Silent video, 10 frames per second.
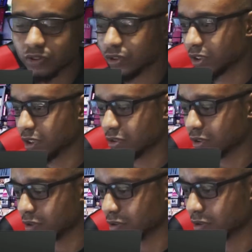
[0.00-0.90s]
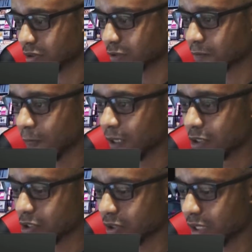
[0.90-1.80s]
resources that you can use.
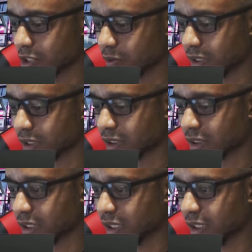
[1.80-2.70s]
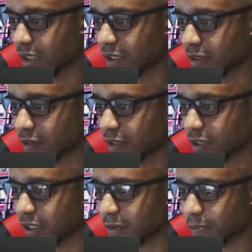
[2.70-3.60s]
So next one is the
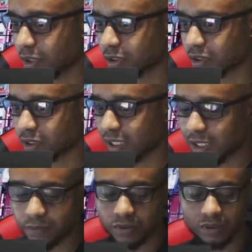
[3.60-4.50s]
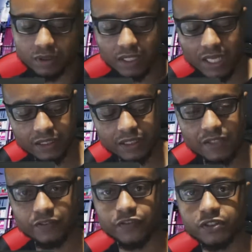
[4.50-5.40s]
Imposters Handbook. I actually
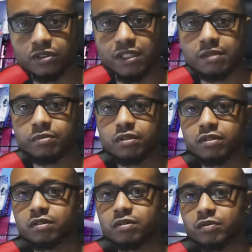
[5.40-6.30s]
have the physical handbook,